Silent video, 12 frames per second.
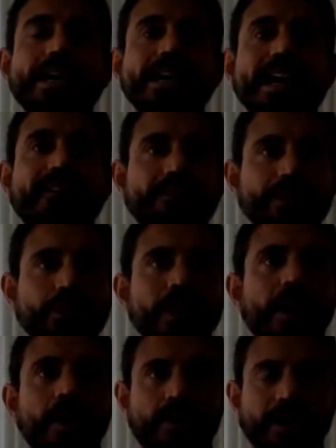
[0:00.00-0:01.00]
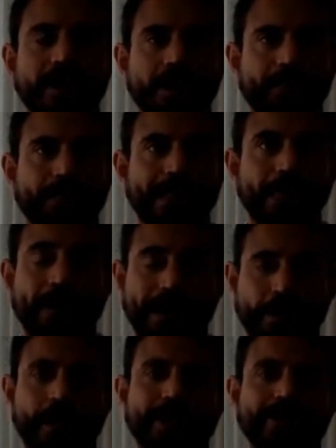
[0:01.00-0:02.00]
if you are a company, and by
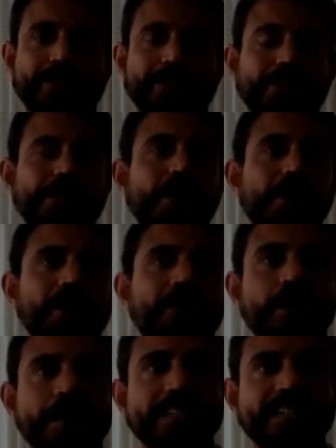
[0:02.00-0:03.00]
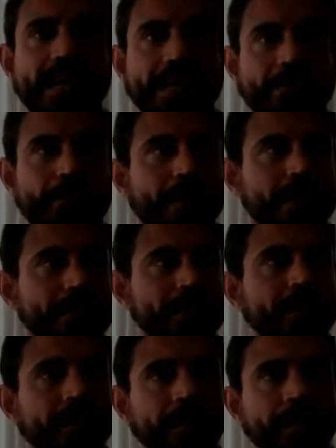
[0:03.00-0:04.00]
the way, just so you know, I'm very excited because
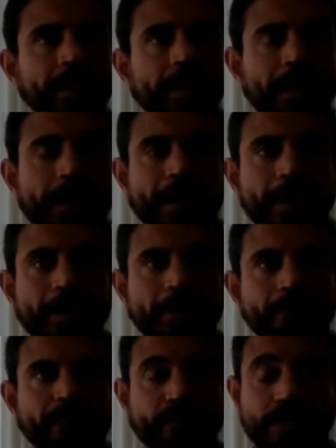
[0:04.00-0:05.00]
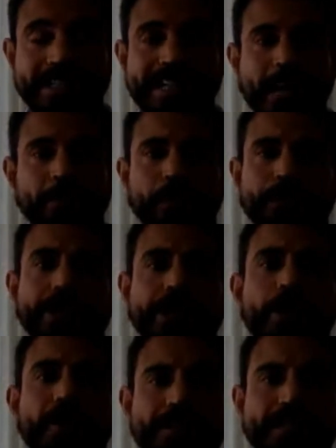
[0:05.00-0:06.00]
for example, the
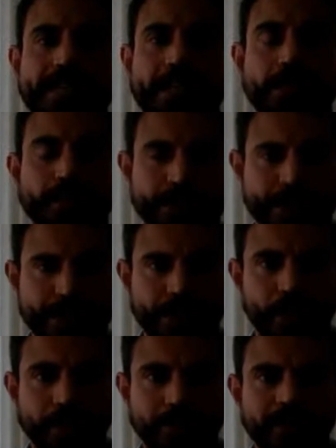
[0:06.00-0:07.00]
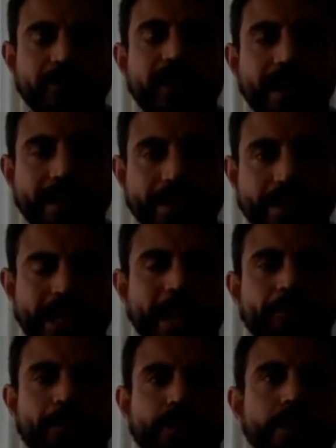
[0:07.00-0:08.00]
UFC, which is the Ultimate Fighting
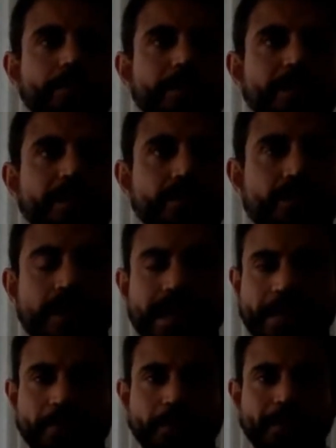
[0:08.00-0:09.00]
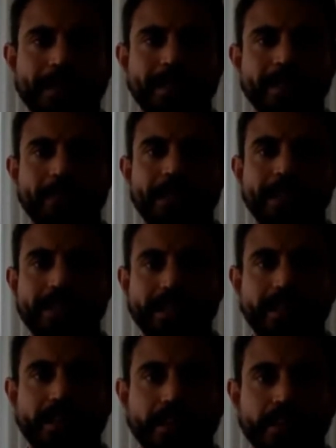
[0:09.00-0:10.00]
Championship, is going to start implementing
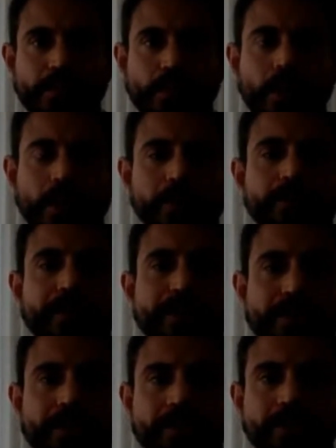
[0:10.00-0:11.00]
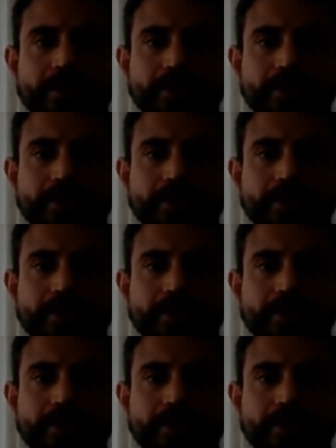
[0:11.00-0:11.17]
Mendi for all of its